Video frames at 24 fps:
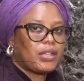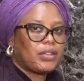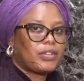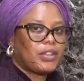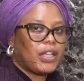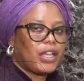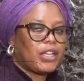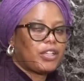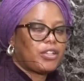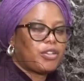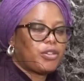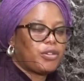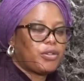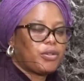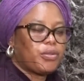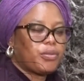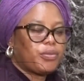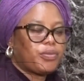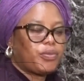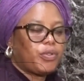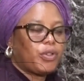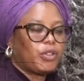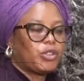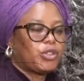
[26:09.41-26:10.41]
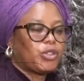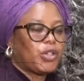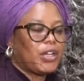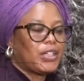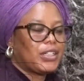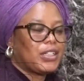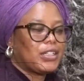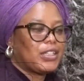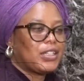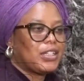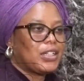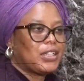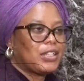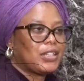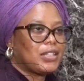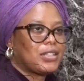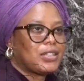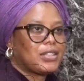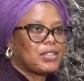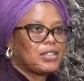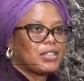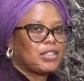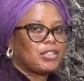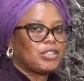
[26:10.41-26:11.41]
Thank you for joining
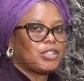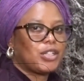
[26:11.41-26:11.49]
us.